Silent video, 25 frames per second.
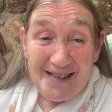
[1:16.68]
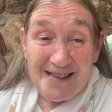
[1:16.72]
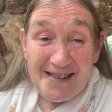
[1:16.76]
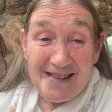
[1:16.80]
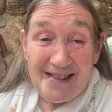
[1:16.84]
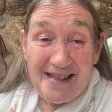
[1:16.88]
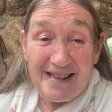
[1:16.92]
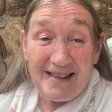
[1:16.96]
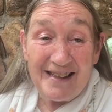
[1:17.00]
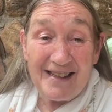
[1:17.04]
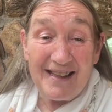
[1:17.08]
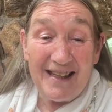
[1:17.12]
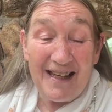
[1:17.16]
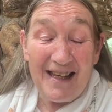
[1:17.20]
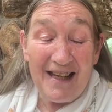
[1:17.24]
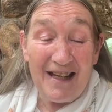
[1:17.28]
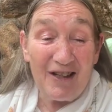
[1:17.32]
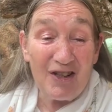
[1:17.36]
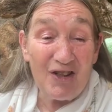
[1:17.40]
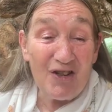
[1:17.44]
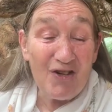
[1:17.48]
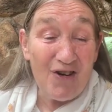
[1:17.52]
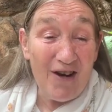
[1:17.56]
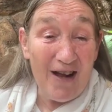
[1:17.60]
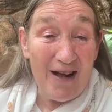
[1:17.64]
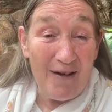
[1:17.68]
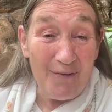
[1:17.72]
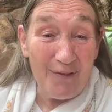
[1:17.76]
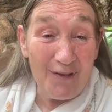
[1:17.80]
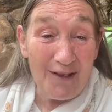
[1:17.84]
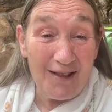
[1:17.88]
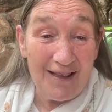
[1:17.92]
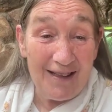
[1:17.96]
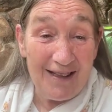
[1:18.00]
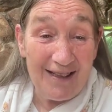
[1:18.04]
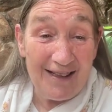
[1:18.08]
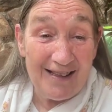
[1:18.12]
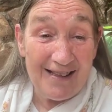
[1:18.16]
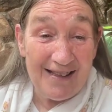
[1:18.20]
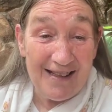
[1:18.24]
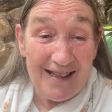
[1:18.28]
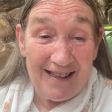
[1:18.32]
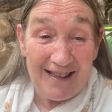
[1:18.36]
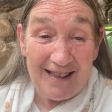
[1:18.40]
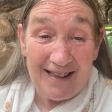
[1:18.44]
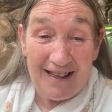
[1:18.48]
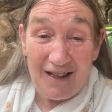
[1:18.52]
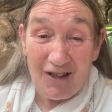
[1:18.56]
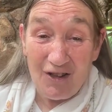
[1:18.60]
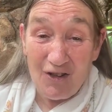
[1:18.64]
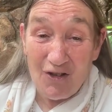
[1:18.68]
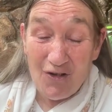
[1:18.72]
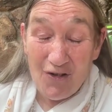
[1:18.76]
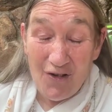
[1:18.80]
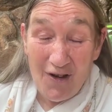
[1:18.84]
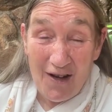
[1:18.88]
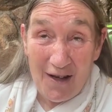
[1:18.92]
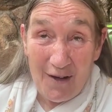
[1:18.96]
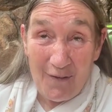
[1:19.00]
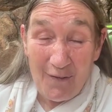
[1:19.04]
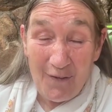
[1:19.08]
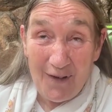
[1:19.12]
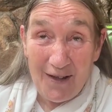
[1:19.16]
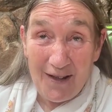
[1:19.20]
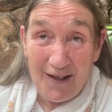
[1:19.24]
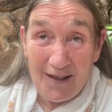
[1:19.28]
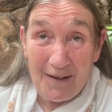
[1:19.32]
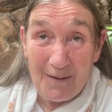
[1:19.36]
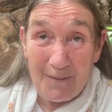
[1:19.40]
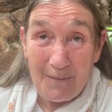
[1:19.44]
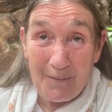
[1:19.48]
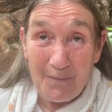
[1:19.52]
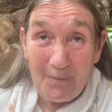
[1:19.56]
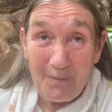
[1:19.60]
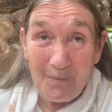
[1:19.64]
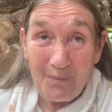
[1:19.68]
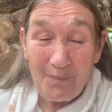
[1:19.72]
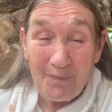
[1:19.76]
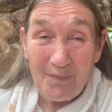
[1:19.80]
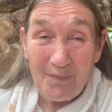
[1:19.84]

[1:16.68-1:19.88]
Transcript: Take care traveling, take care driving.